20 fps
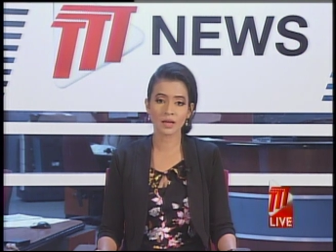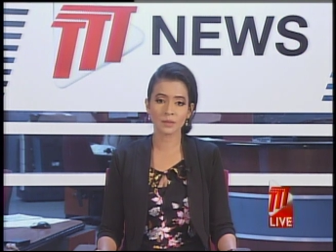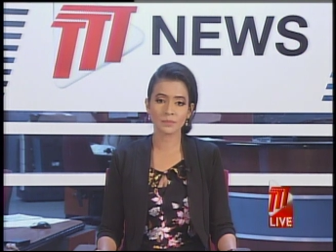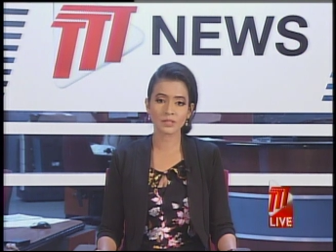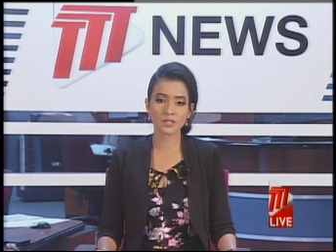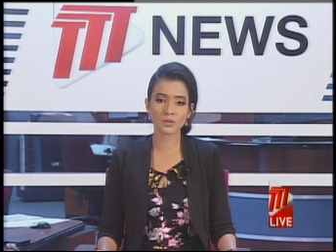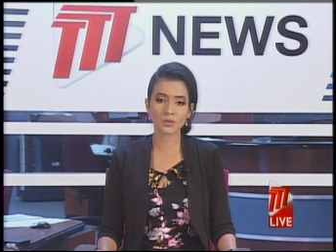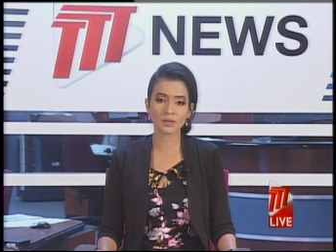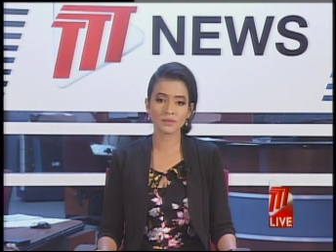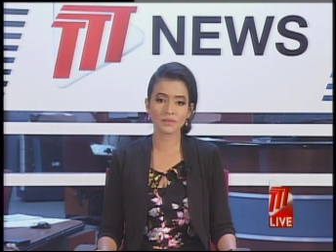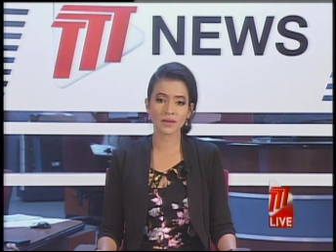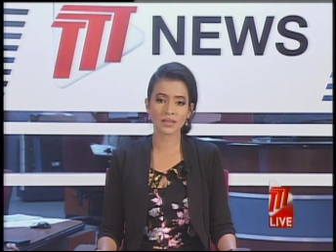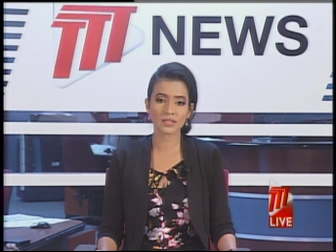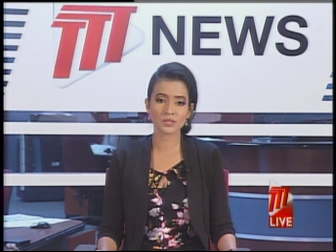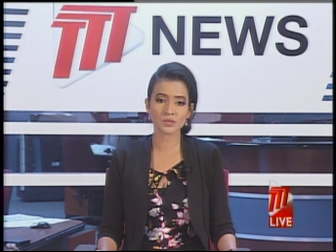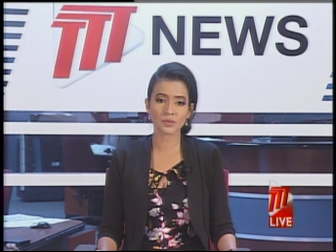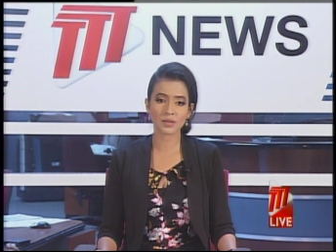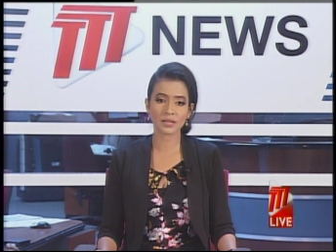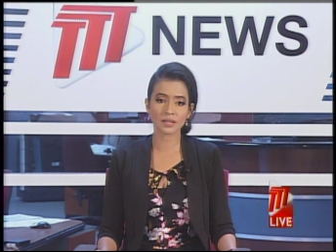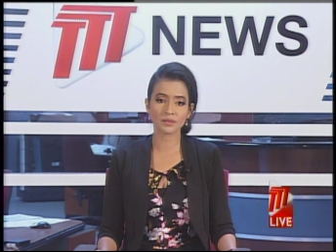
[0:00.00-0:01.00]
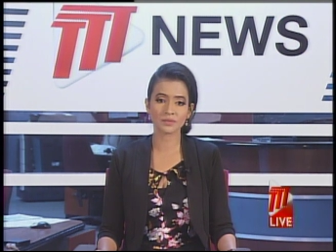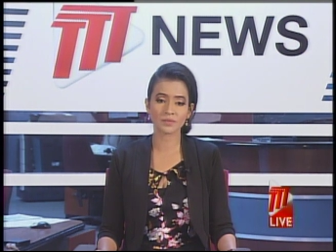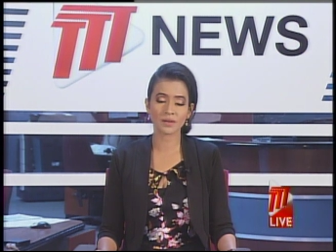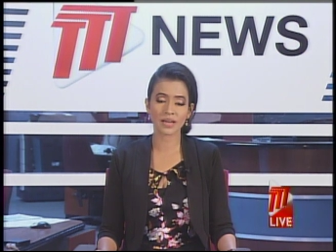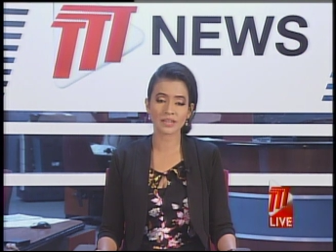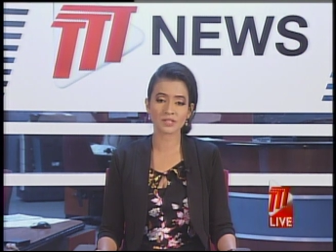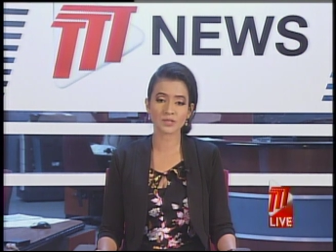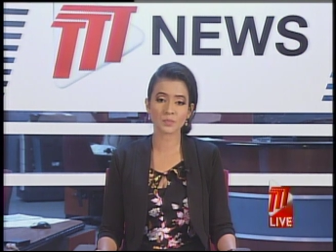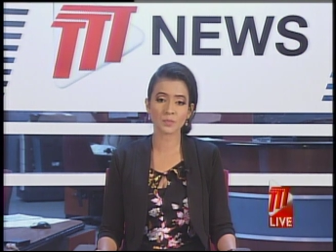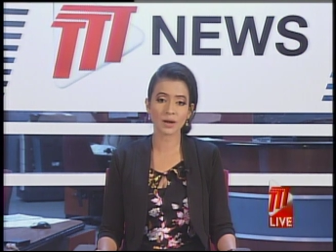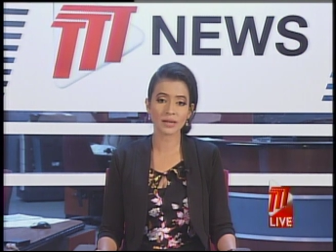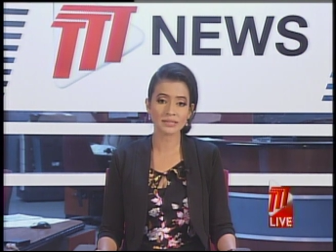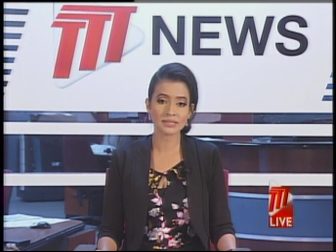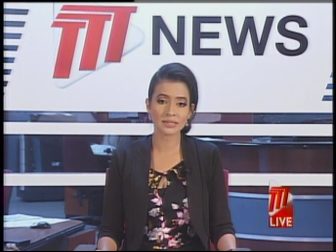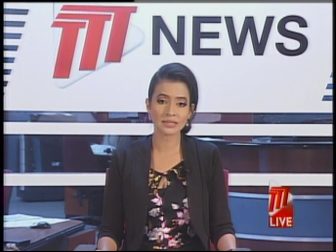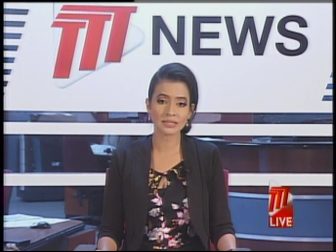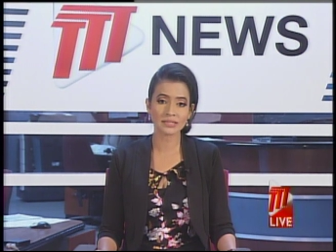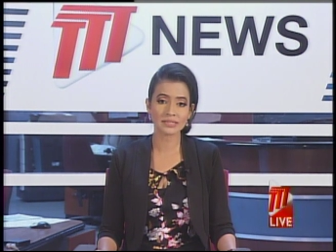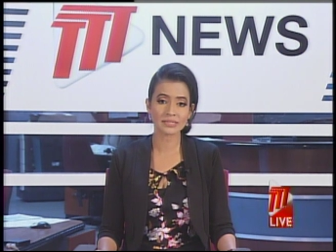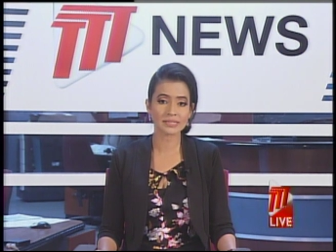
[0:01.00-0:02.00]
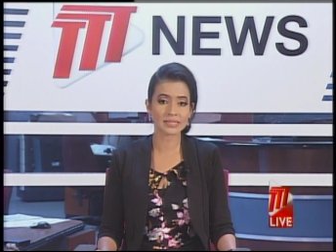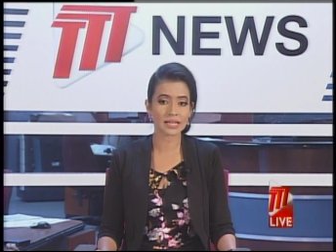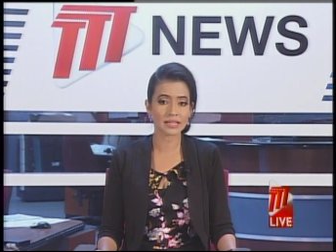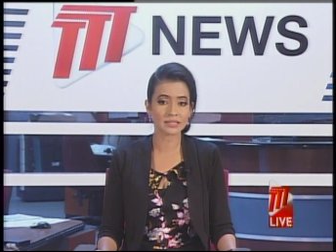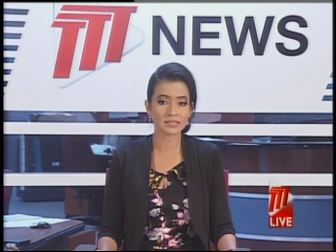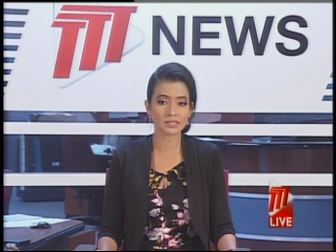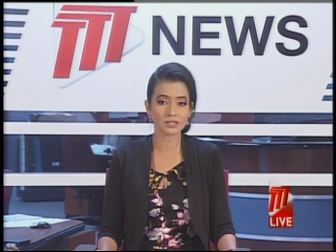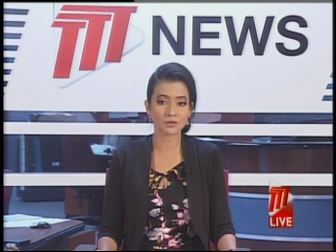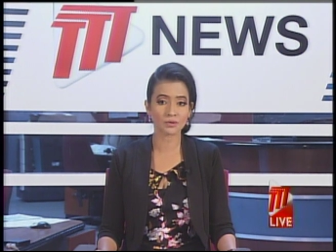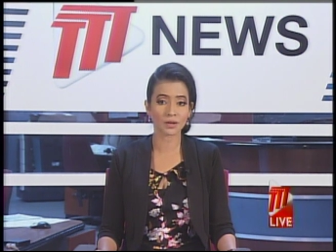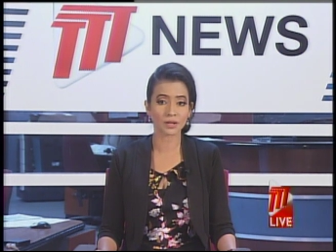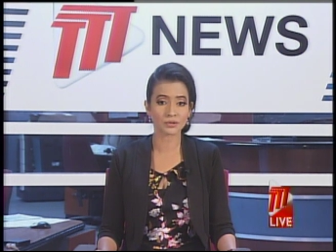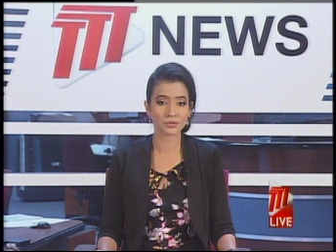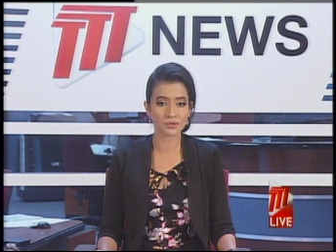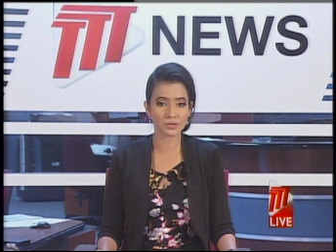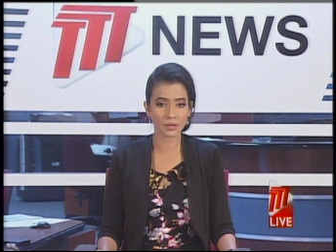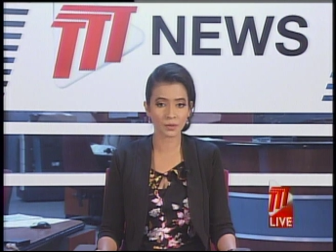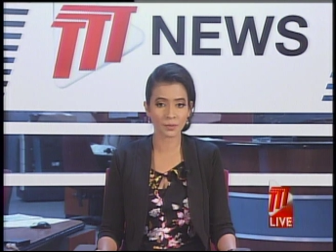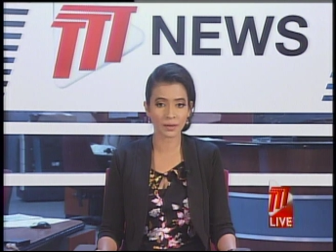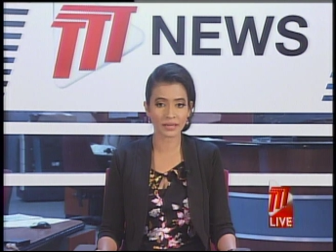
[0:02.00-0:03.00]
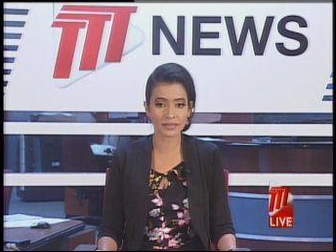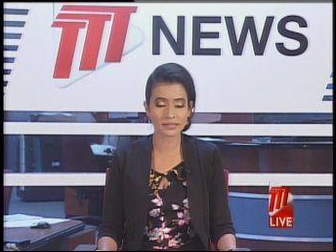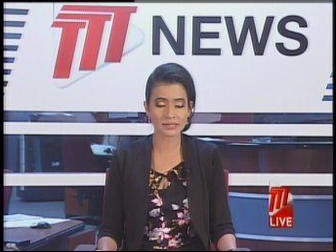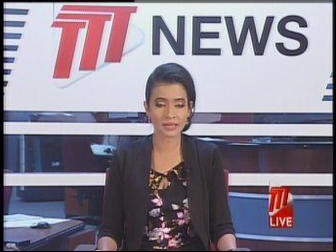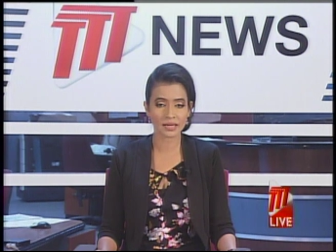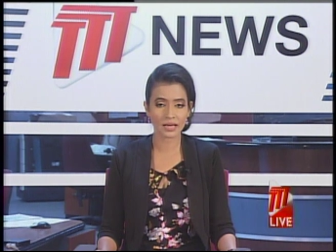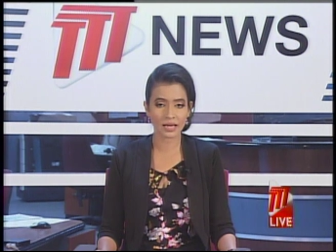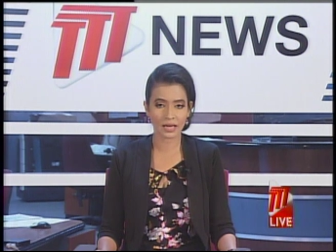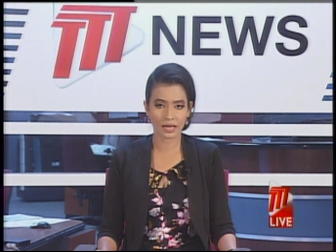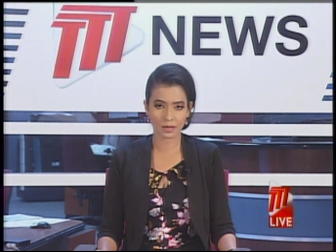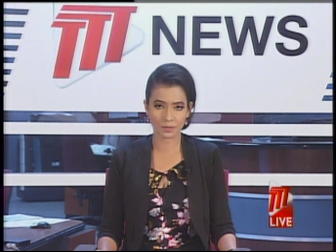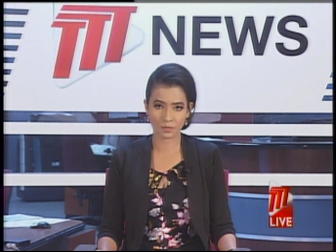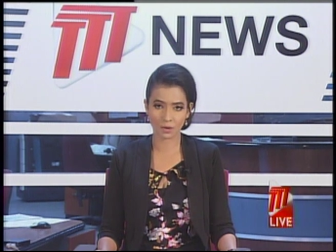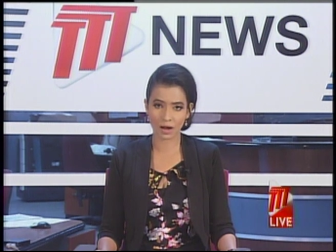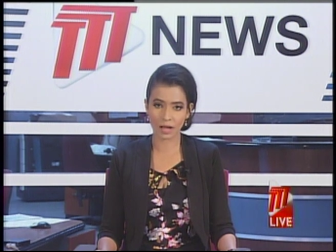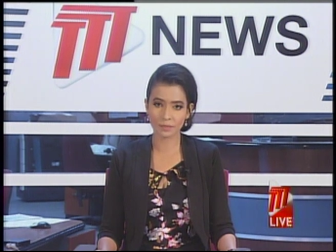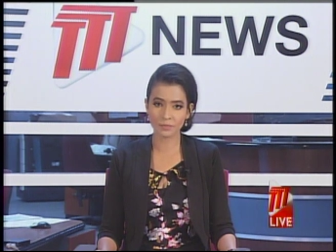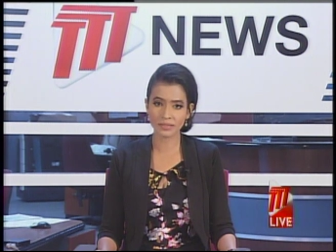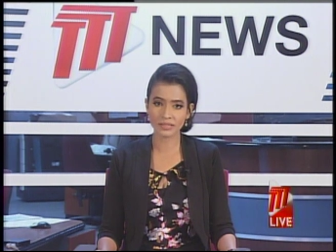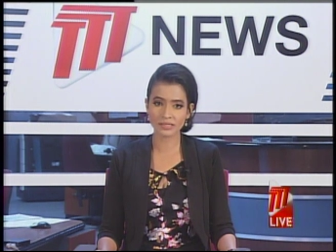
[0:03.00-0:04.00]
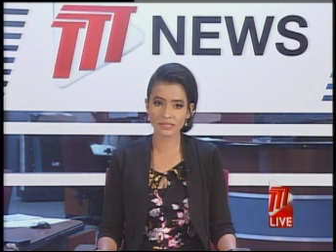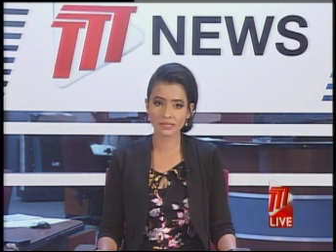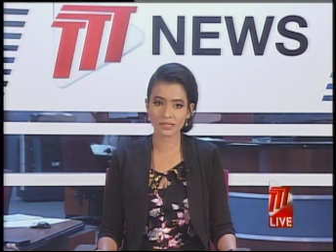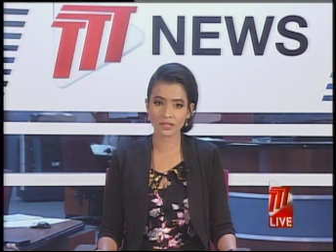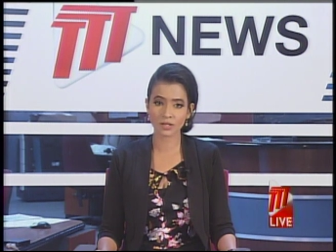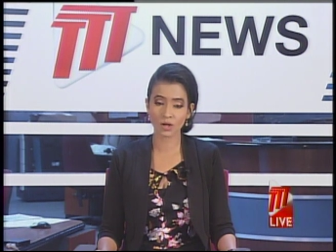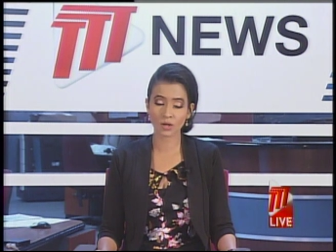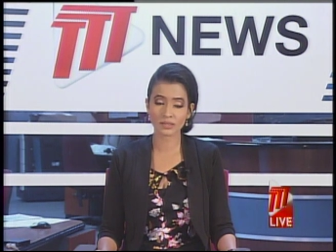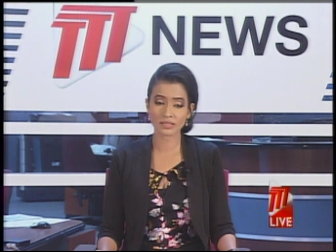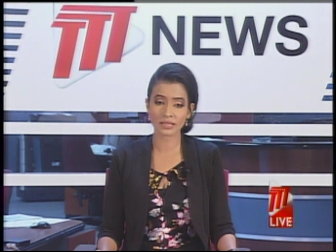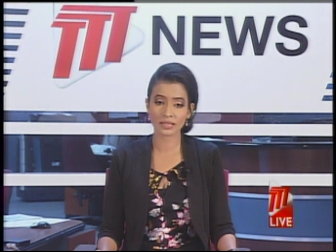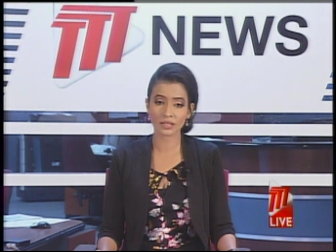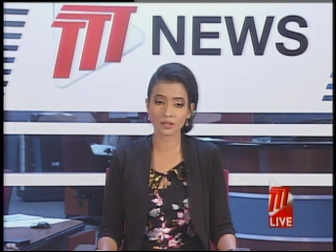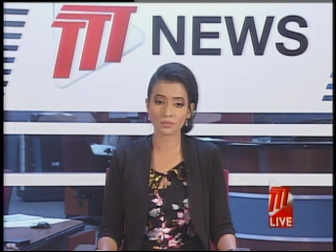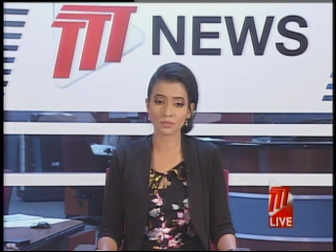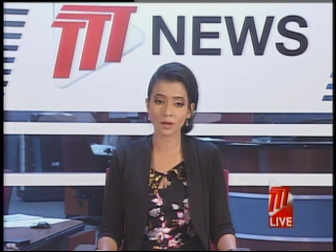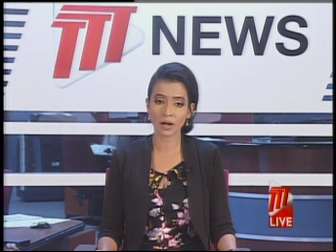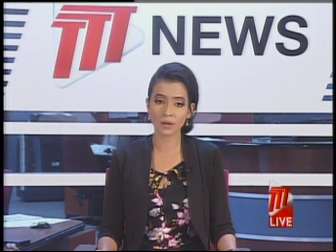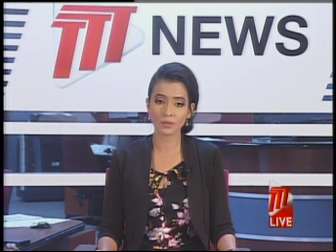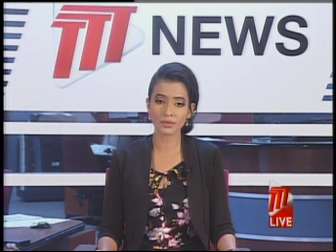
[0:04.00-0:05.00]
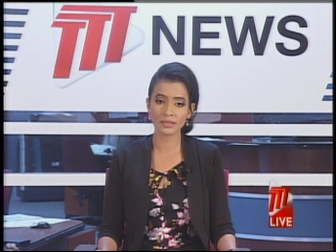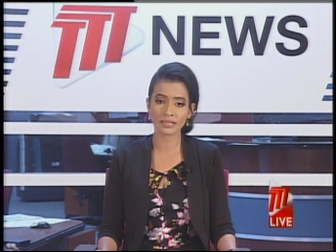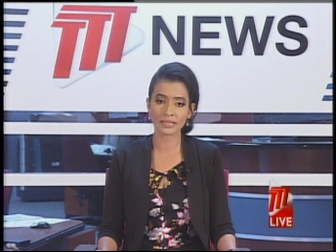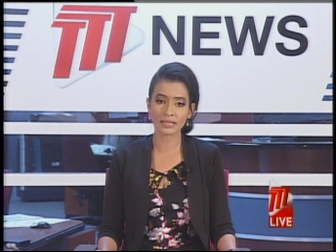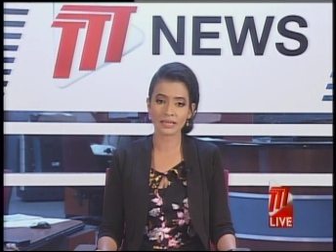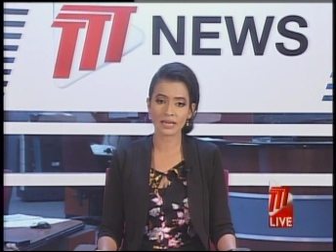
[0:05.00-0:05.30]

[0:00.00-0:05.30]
between Venezuelan Vice President Delcy Rodriguez and Prime Minister Dr. Keith Rowley.